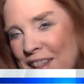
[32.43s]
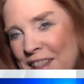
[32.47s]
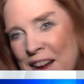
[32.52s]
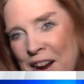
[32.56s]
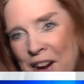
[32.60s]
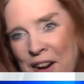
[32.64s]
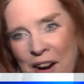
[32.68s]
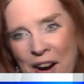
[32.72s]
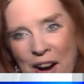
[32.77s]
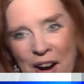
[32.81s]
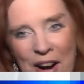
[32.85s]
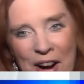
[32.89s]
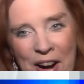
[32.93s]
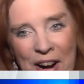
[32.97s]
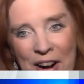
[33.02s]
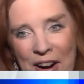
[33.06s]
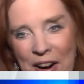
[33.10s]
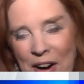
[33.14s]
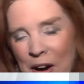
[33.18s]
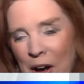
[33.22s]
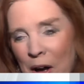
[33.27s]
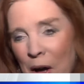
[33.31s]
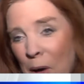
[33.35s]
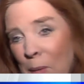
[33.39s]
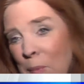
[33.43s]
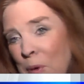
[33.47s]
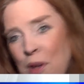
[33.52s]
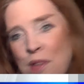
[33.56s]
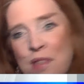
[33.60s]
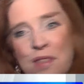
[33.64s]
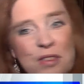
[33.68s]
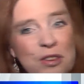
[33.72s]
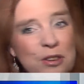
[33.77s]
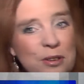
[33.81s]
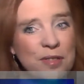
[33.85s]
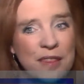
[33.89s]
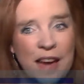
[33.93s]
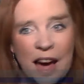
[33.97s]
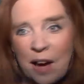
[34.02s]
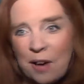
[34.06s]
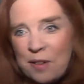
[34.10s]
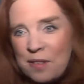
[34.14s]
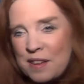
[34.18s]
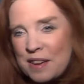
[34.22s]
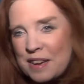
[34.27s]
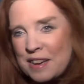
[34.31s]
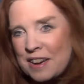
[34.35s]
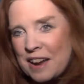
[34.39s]
and there are almost
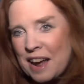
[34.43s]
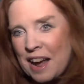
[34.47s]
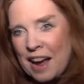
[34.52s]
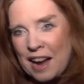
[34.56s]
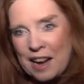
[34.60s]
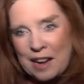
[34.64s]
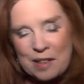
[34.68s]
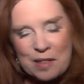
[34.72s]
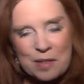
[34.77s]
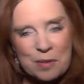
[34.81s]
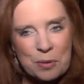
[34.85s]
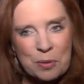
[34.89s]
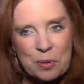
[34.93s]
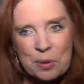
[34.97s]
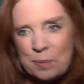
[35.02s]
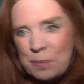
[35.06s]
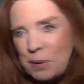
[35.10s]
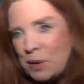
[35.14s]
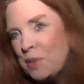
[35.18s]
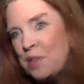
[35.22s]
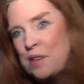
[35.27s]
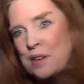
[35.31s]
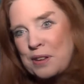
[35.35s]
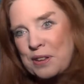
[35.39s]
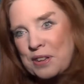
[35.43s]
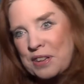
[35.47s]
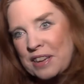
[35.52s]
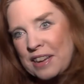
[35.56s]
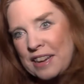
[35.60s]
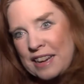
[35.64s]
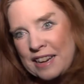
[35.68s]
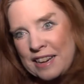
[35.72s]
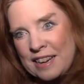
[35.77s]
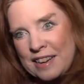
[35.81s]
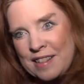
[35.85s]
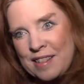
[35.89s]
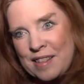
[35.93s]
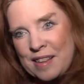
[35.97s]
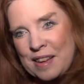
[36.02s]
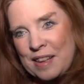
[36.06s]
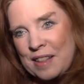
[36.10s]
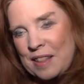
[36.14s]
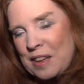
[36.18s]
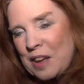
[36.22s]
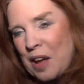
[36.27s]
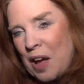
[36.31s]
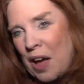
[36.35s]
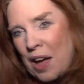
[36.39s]
2,000 high school musical kids
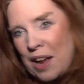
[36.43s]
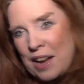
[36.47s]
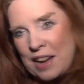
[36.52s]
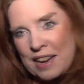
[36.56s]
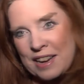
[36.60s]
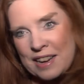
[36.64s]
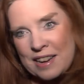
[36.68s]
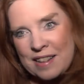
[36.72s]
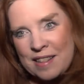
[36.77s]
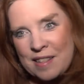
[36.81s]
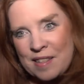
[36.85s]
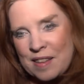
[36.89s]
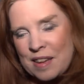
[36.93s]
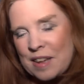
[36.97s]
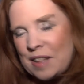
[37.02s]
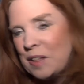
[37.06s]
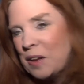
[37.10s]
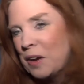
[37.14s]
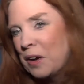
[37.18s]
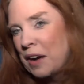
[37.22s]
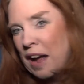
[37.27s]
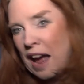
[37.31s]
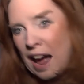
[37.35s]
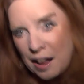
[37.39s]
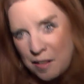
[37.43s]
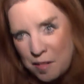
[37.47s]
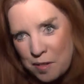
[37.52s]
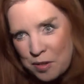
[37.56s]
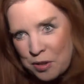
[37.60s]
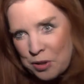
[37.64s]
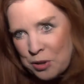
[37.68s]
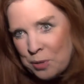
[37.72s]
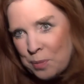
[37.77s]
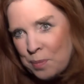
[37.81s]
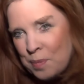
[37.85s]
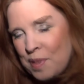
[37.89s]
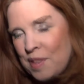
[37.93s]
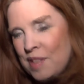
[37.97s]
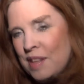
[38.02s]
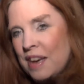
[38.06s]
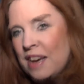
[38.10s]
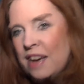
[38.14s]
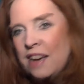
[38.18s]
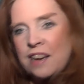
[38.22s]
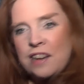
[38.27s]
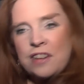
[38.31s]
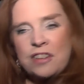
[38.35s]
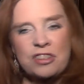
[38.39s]
in the audience in their costumes
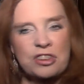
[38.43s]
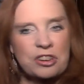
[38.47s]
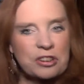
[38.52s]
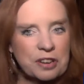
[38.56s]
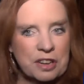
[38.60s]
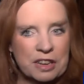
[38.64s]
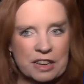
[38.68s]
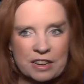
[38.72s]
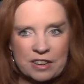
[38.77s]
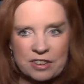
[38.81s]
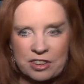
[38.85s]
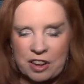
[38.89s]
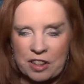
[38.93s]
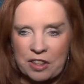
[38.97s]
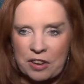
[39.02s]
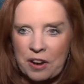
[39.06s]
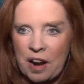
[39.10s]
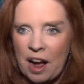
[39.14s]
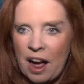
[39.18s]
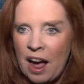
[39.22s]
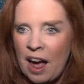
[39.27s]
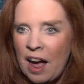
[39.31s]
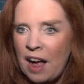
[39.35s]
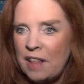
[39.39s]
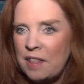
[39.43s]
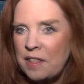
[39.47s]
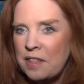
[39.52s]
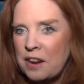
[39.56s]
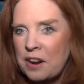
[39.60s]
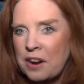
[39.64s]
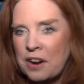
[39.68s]
cheering each other on.